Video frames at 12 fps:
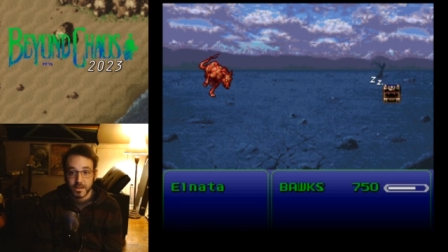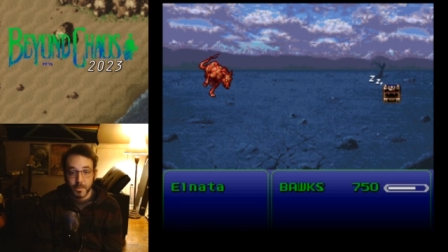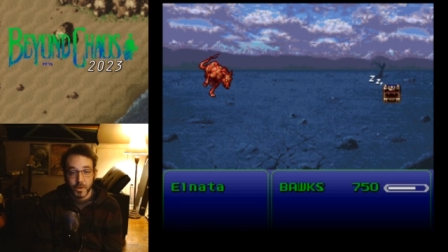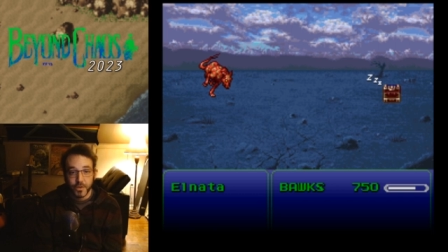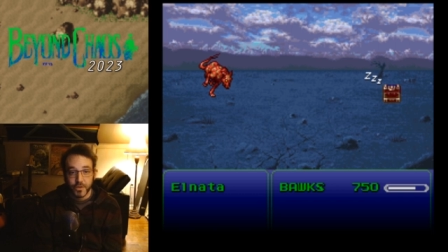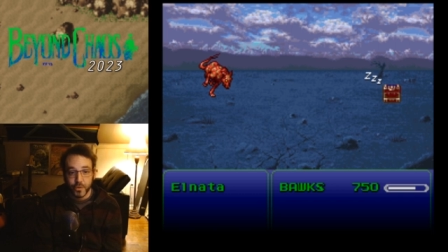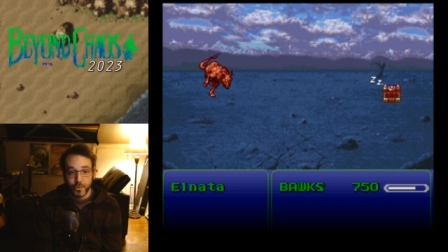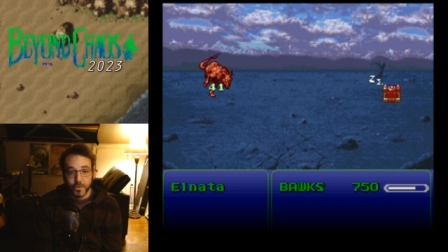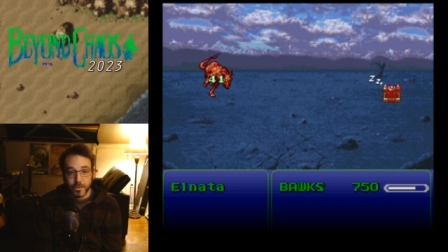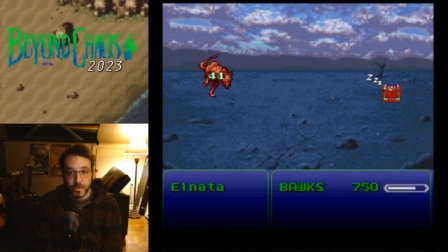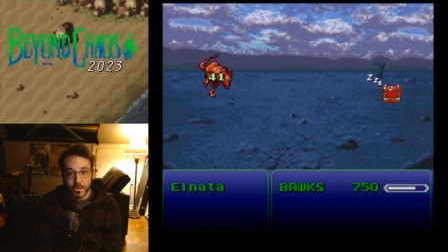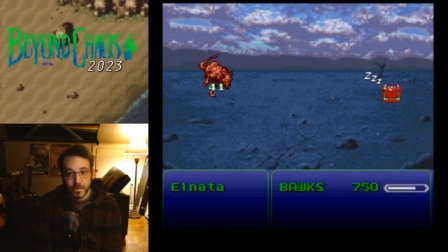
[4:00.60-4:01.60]
Come on, dude.
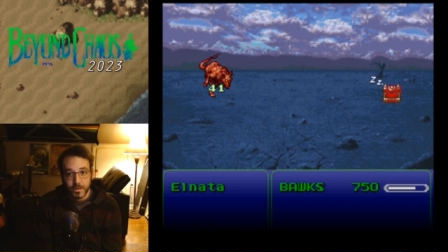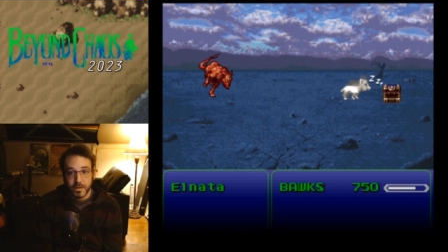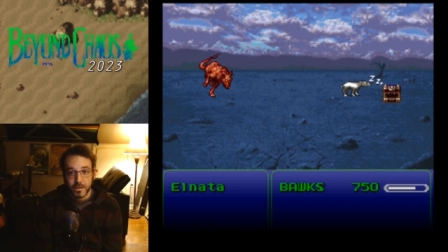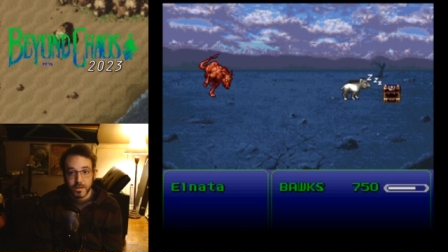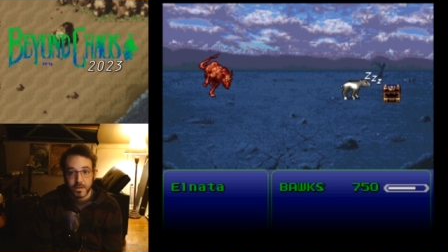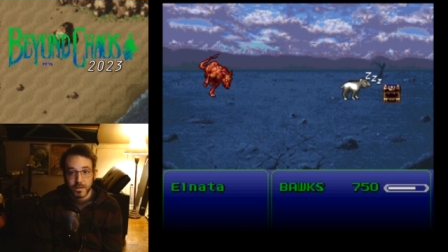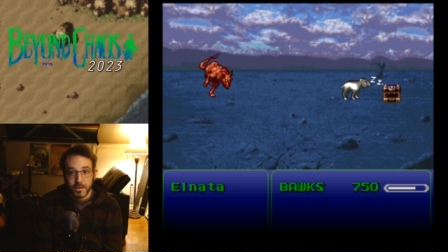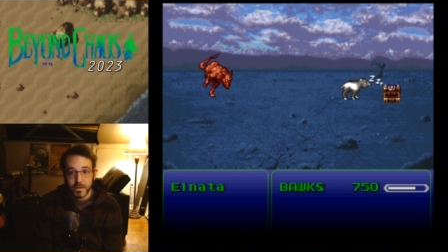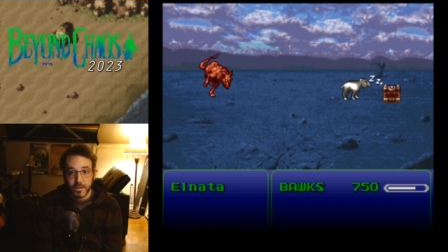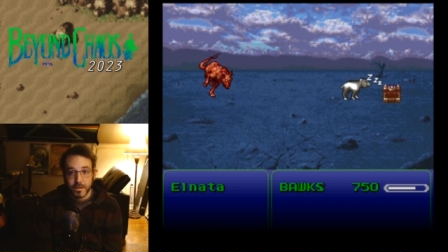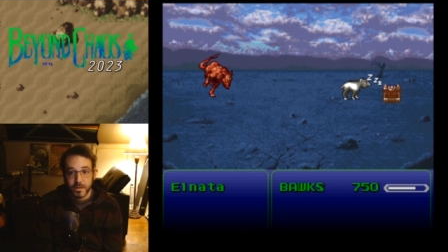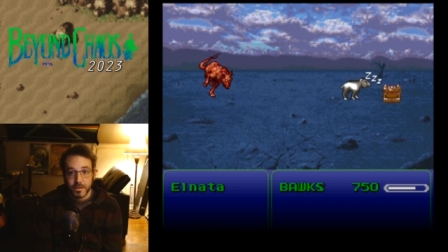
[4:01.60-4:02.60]

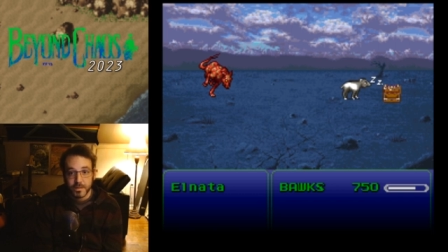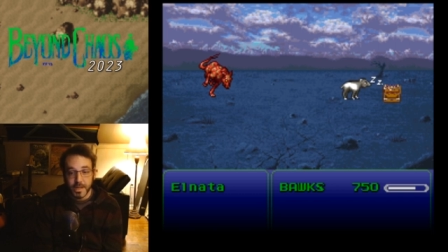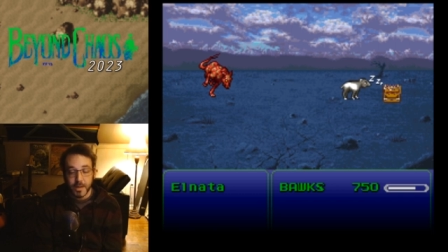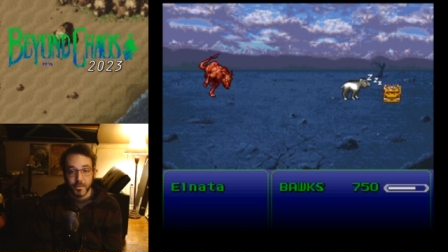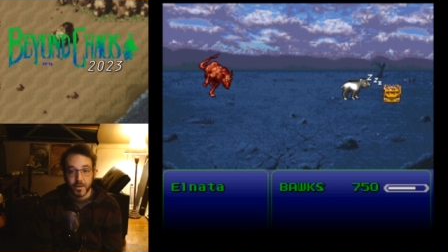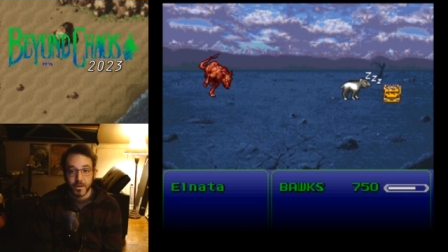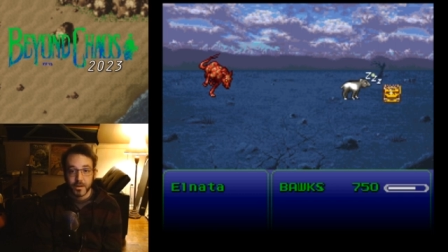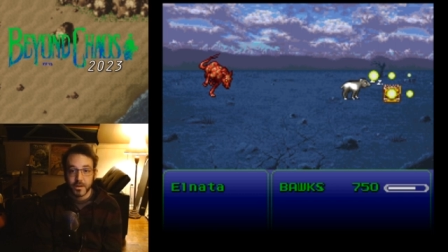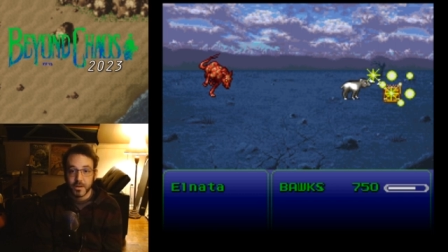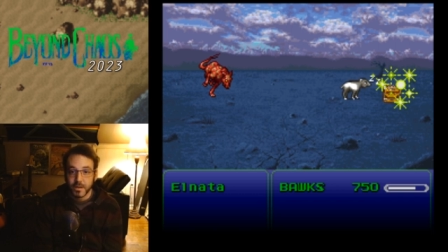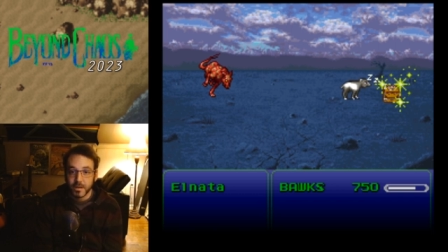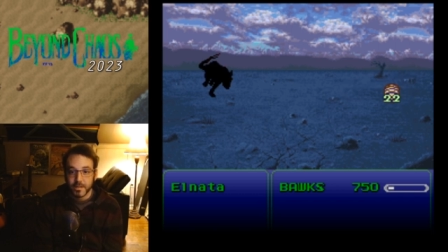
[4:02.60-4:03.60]
Taper!
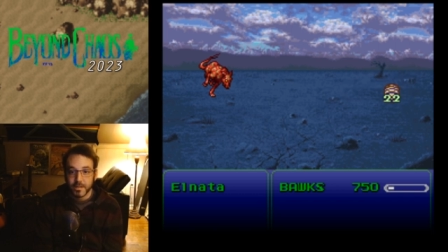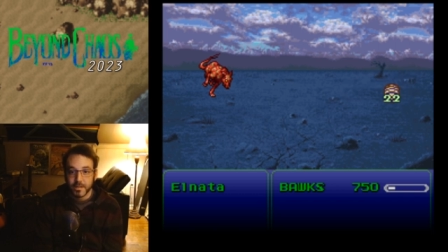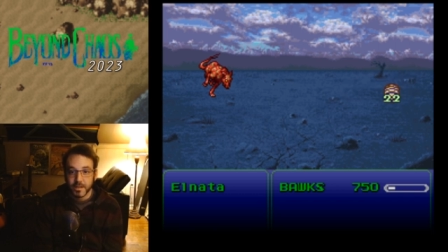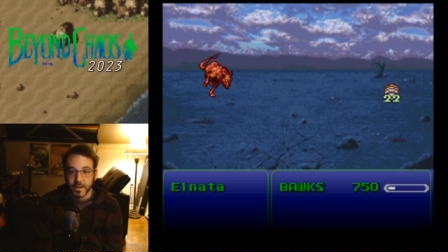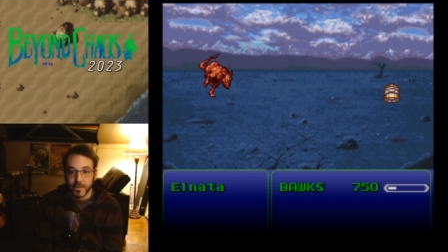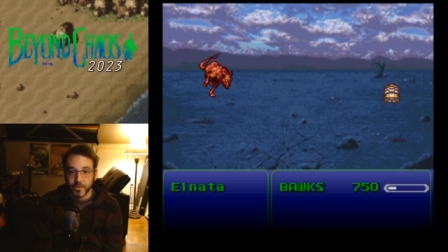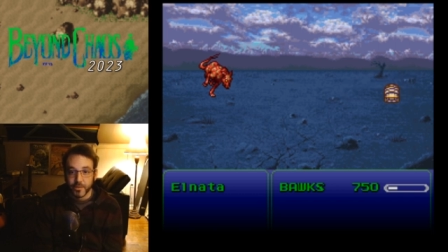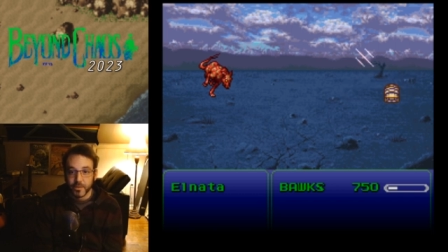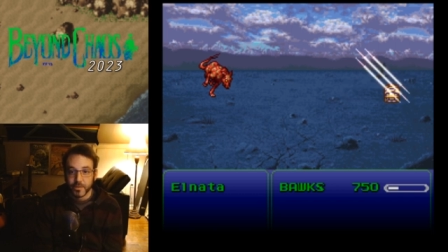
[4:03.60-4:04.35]
Thank you.